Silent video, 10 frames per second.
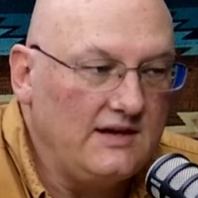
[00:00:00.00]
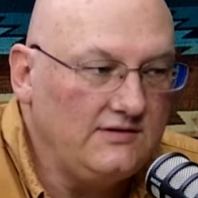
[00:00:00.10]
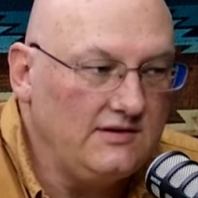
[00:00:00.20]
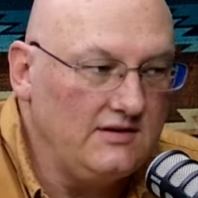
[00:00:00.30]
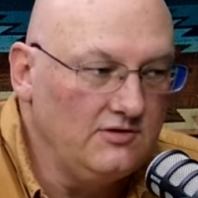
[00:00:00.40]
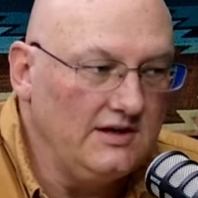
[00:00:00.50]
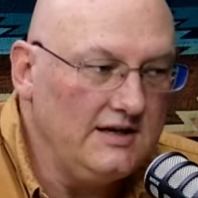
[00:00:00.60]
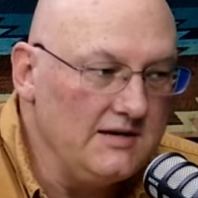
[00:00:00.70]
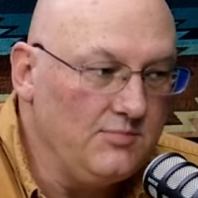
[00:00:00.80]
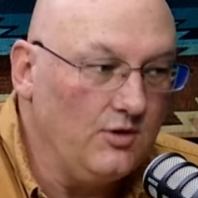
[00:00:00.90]
a
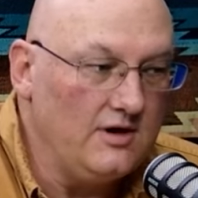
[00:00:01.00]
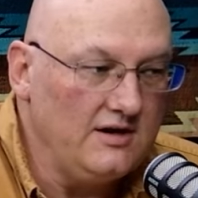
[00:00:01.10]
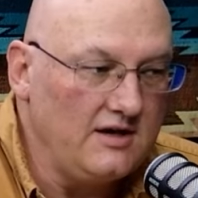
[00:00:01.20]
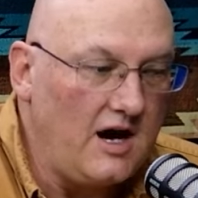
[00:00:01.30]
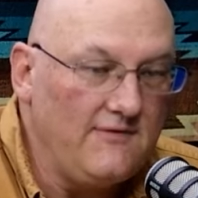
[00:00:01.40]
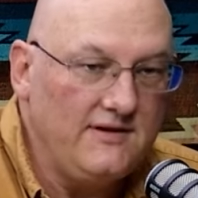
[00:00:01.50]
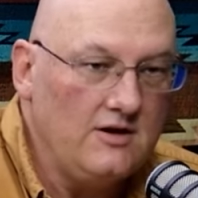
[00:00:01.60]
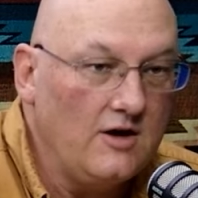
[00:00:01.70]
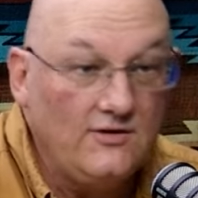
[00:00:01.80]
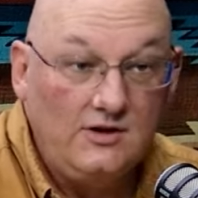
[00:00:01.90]
really important and often
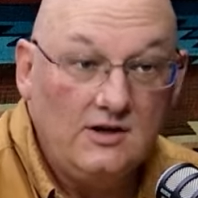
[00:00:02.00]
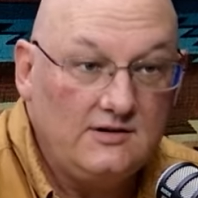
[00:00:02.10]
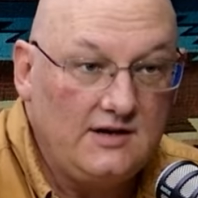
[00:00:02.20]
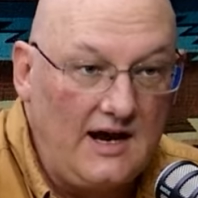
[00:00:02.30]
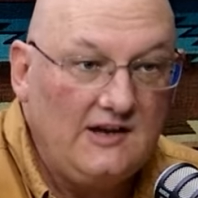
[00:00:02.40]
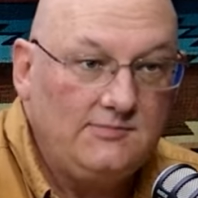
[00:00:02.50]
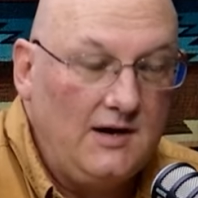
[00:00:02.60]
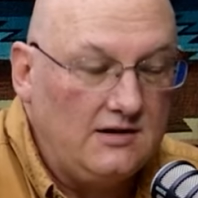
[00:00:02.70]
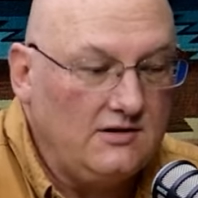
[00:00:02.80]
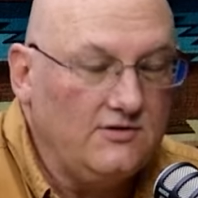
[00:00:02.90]
overlooked
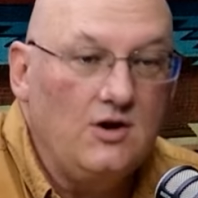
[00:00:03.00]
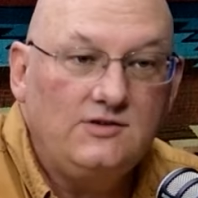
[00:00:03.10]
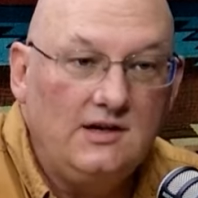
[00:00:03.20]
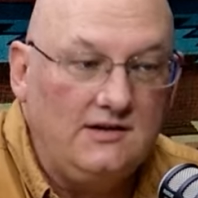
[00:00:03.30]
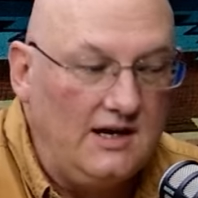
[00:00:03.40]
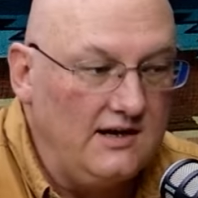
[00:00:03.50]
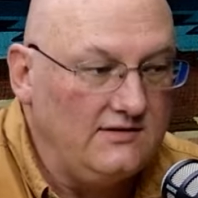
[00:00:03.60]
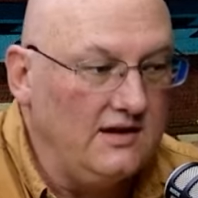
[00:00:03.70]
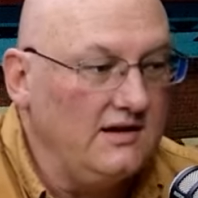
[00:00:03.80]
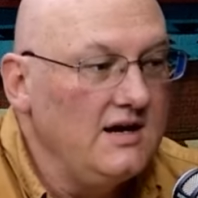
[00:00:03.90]
aspect of ghost hunting is
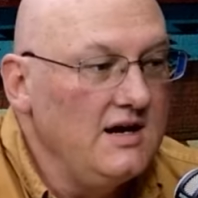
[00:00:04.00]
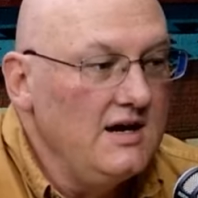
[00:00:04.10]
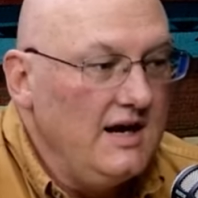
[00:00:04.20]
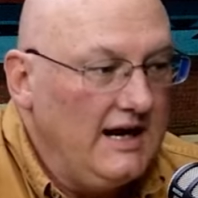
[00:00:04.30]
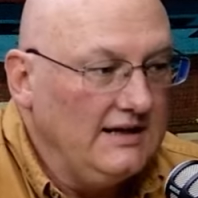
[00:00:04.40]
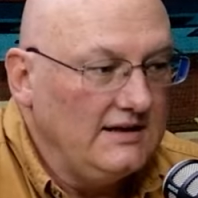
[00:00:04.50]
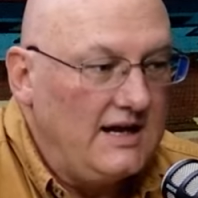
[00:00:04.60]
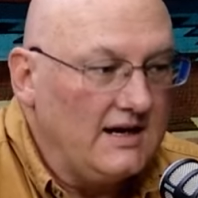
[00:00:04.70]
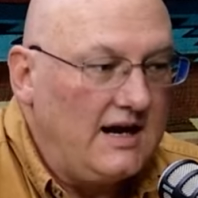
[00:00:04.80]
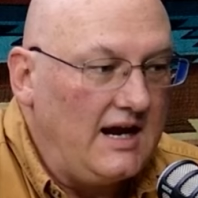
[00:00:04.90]
that in a
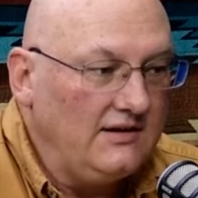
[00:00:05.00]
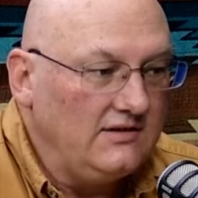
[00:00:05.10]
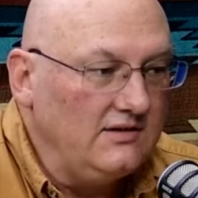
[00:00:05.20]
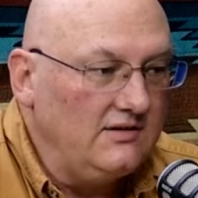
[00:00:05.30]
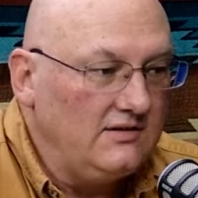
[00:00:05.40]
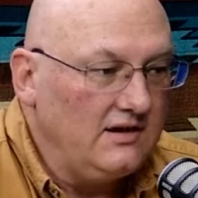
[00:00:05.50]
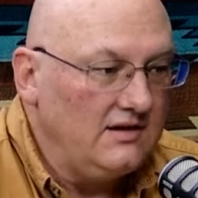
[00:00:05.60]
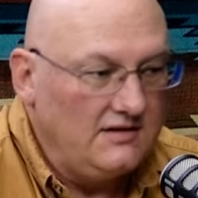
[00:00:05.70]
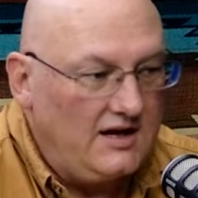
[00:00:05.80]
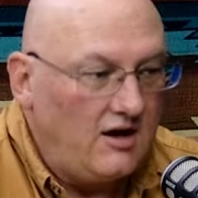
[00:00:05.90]
lot of cases,
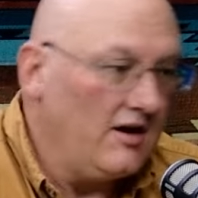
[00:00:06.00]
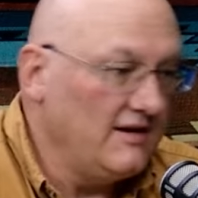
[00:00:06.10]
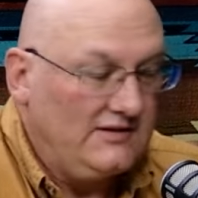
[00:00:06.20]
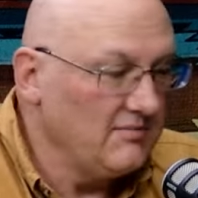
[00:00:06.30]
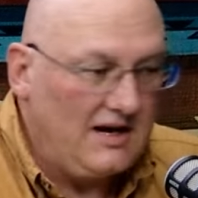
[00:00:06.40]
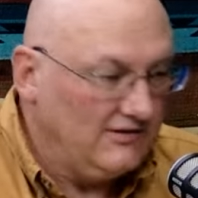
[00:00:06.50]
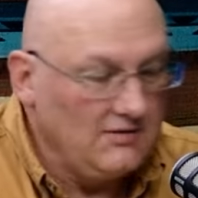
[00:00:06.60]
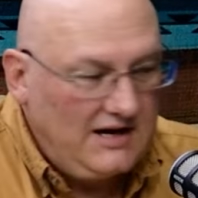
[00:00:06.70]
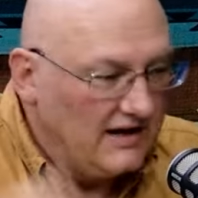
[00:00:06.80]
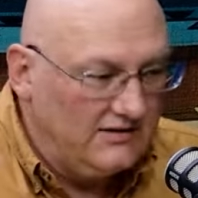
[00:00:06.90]
not all in some some
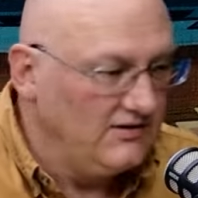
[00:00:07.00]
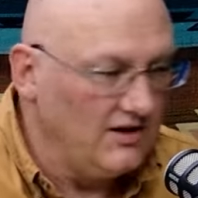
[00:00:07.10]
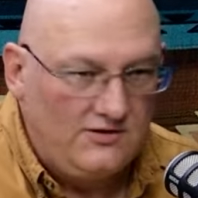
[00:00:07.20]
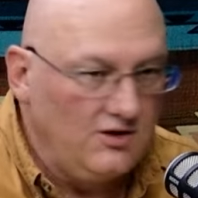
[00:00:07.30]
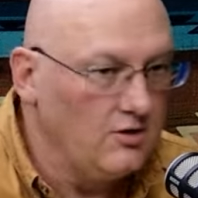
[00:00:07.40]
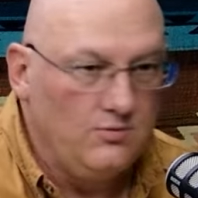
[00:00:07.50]
cases there's no